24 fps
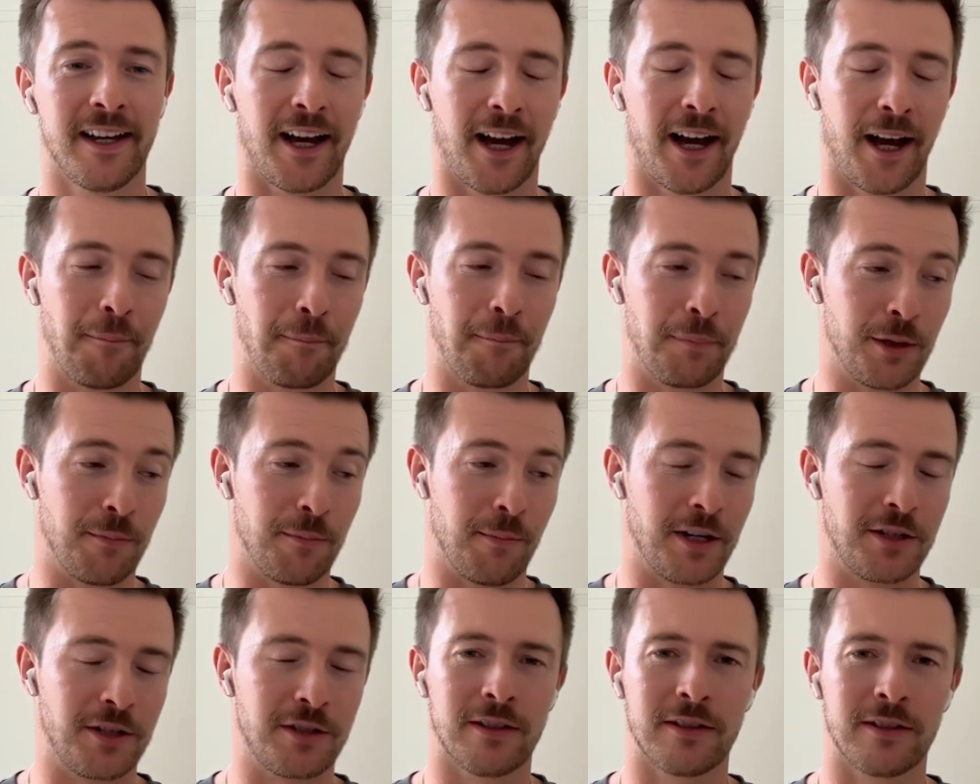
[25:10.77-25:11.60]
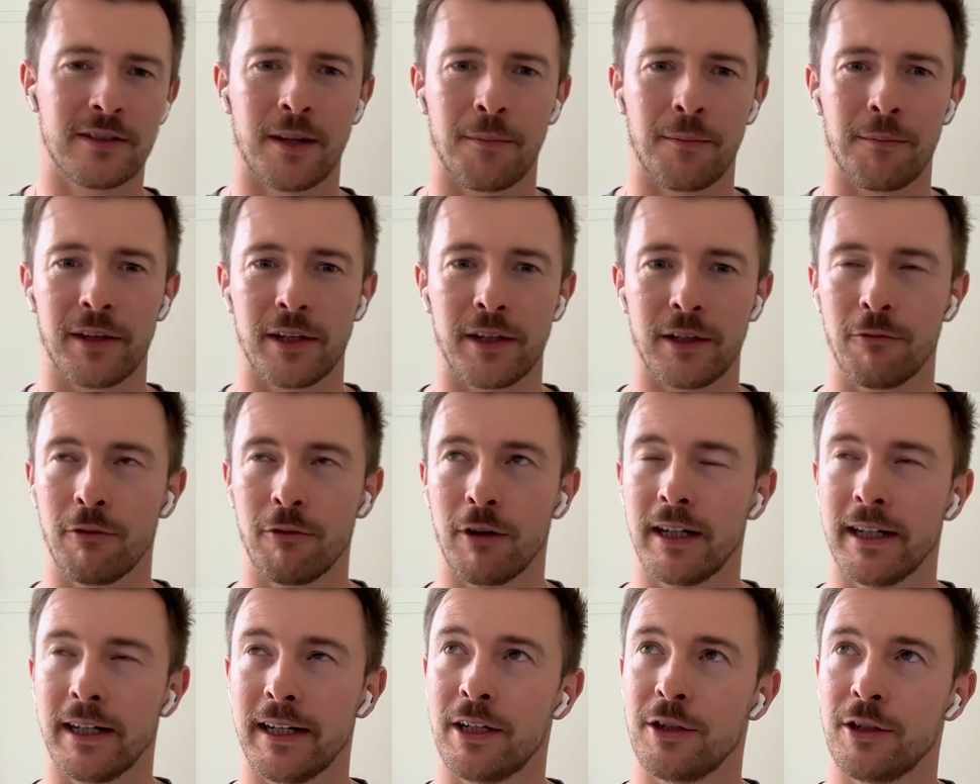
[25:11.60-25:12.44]
But you mentioned something
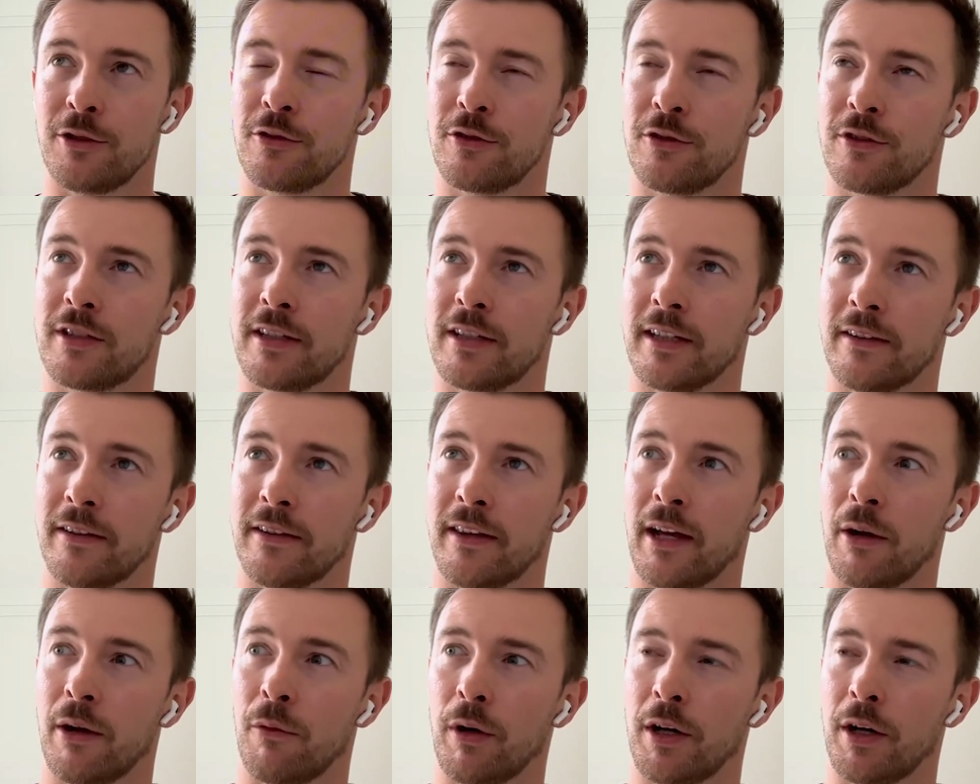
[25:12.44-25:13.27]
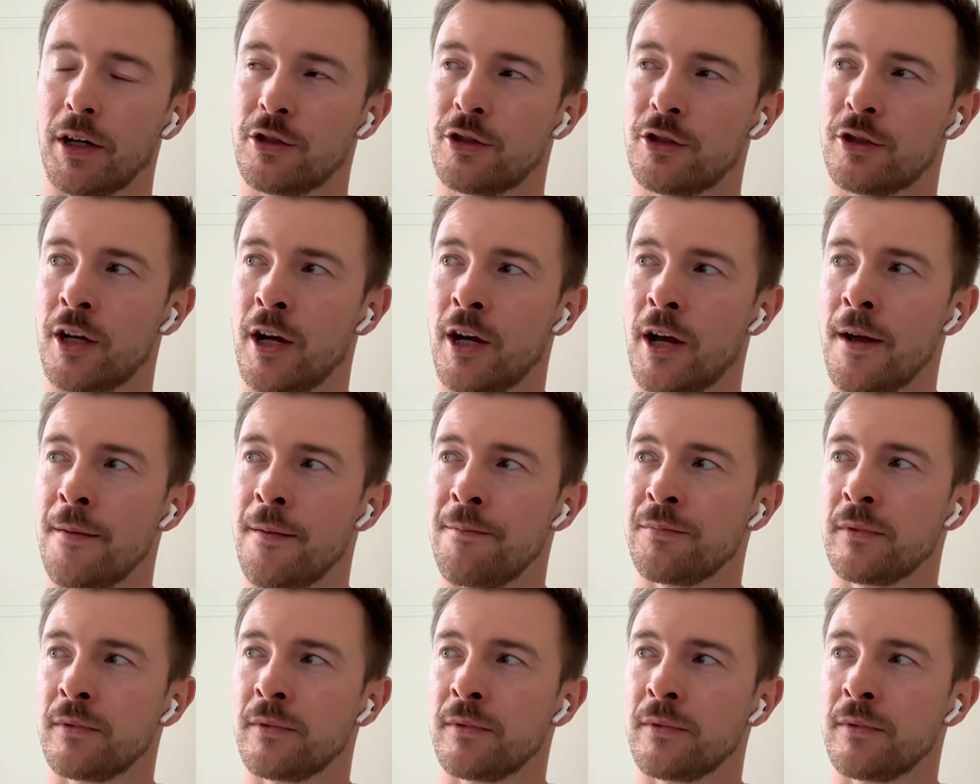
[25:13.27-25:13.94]
really interesting there, which